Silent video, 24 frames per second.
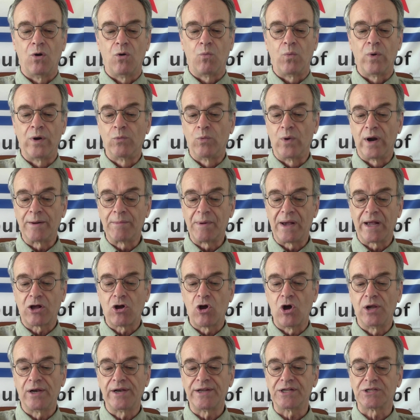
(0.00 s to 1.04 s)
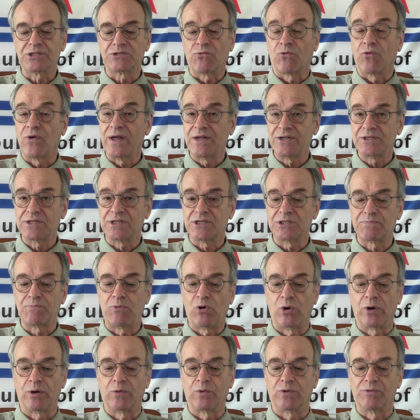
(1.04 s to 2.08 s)
When one of my colleagues raised this
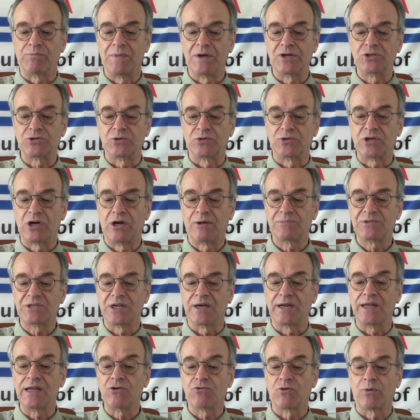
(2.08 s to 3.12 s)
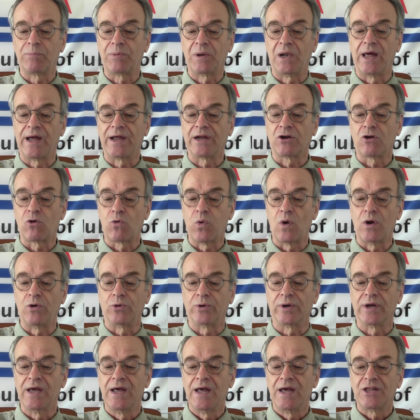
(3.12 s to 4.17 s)
point with Major Thompson, he replied,
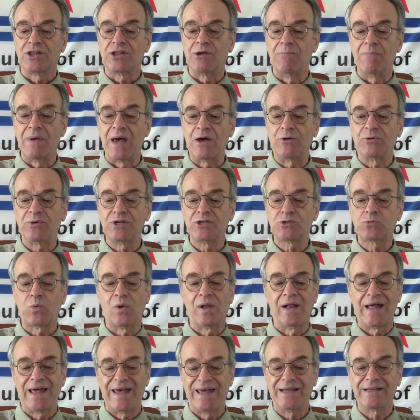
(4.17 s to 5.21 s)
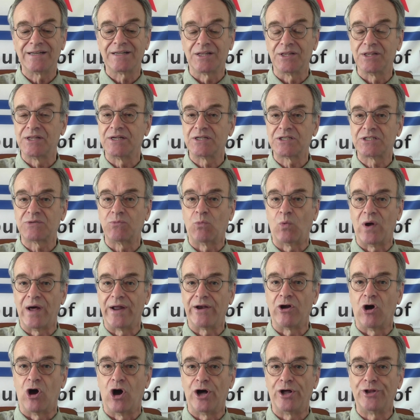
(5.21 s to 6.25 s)
quote, the Mounties will handle this
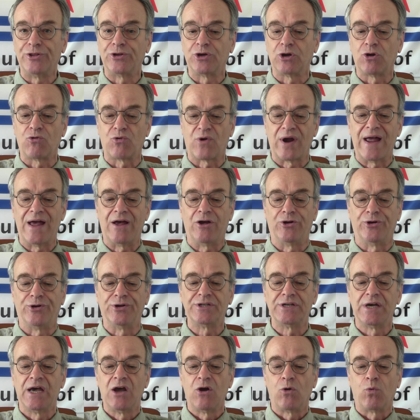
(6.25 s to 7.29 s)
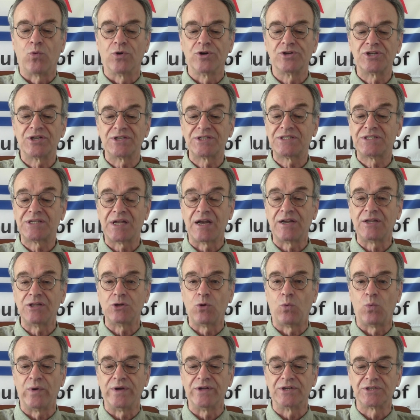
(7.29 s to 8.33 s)
one on the ground. We're just setting
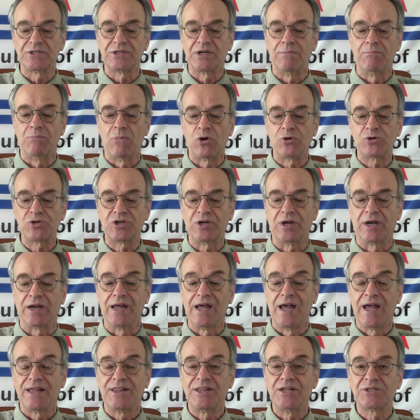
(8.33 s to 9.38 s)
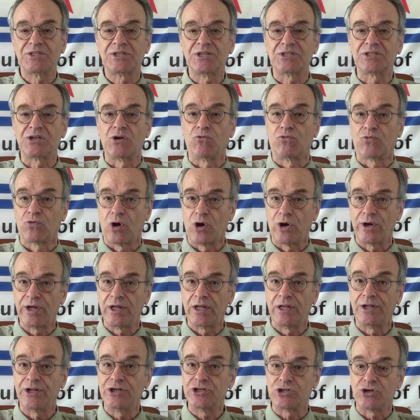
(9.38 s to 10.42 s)
the wheels in motion. This is a
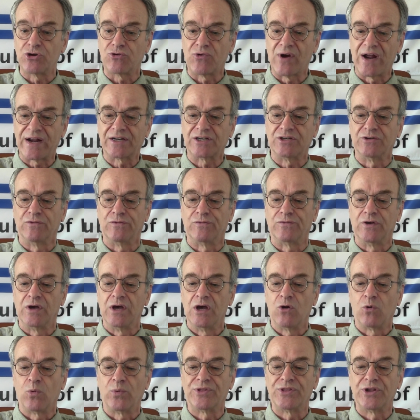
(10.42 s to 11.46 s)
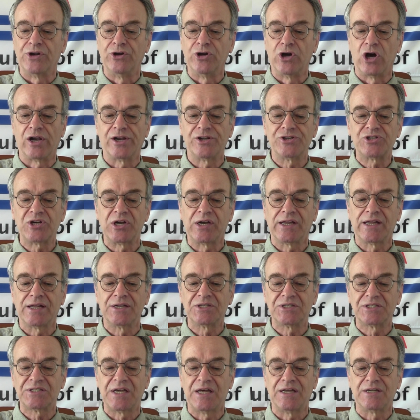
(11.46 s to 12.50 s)
royal directive with the knowledge and
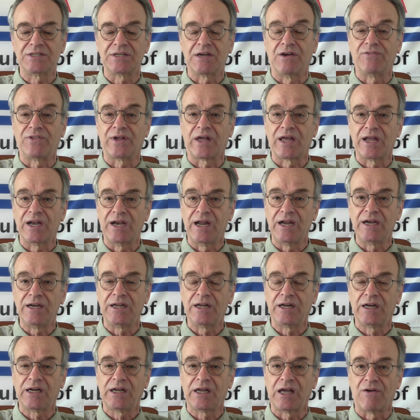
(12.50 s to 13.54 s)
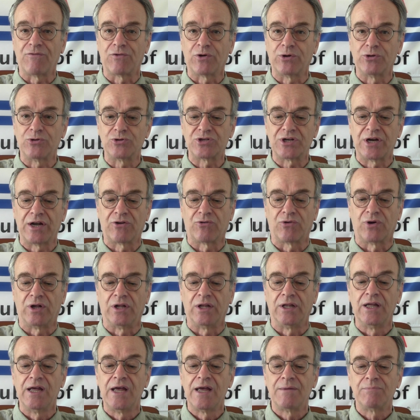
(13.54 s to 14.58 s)
consent of the Canadian Governor
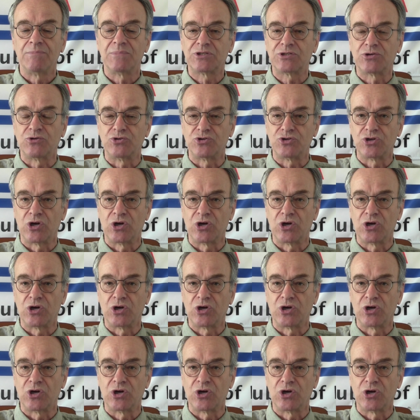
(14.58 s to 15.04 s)
General, Mr.